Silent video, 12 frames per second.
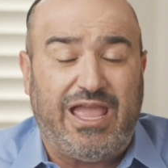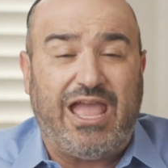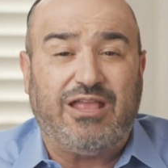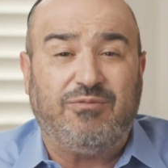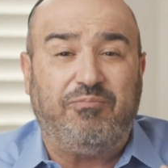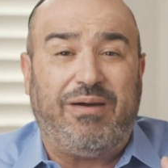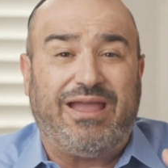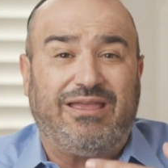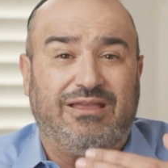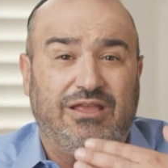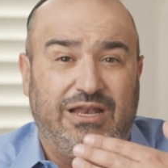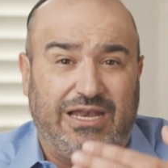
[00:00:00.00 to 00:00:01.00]
and
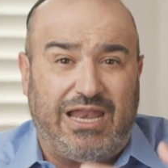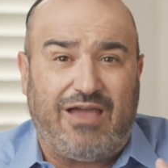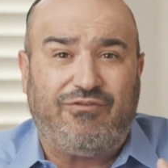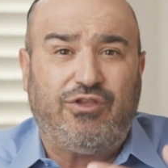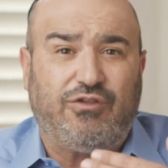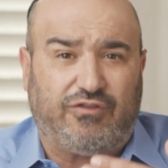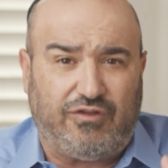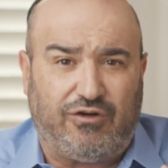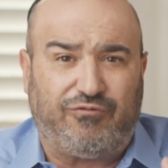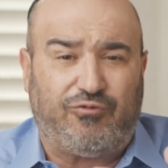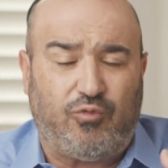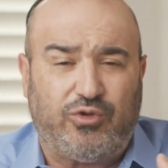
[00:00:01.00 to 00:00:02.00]
by loving
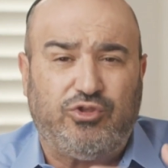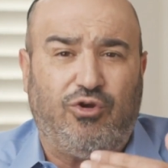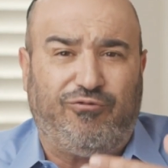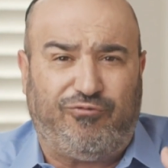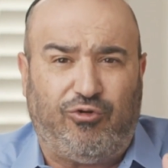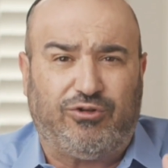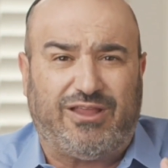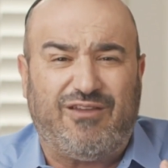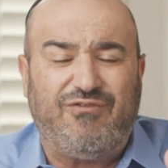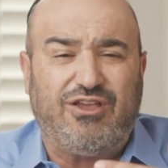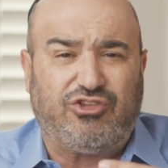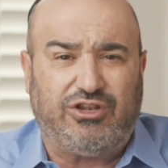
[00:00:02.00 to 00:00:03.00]
yourself with your fault,
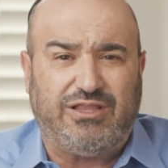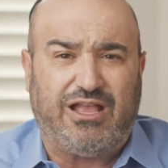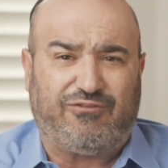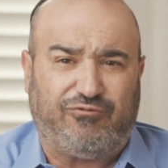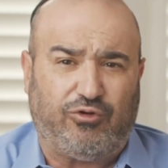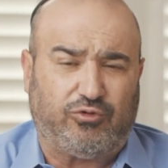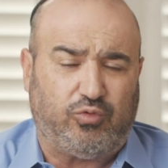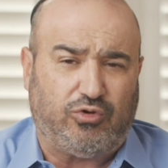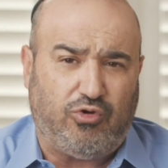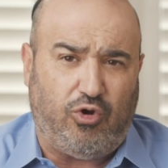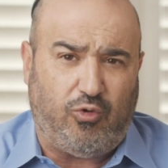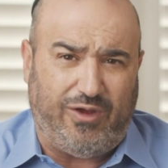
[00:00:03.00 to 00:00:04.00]
eventually that fault will
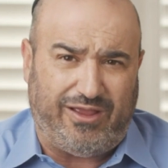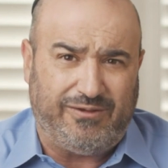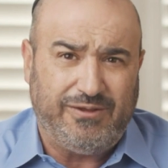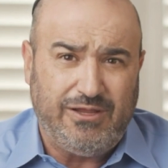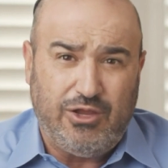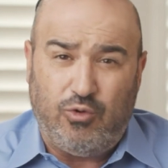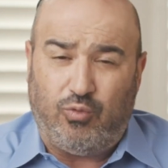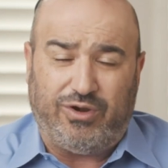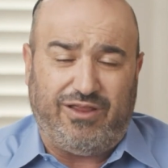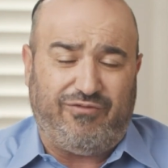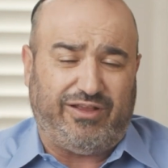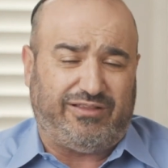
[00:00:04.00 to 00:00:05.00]
go away
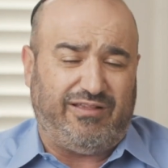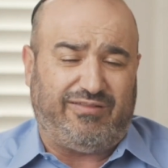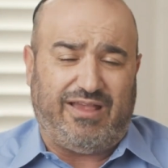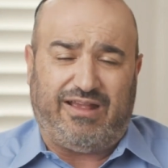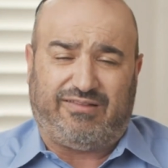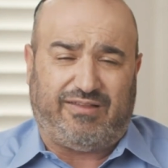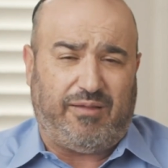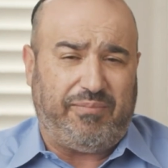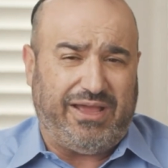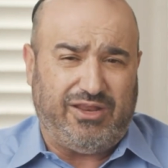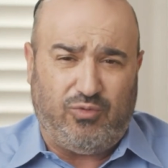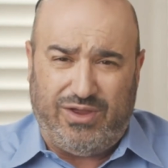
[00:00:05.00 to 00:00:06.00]
whatever it is extra body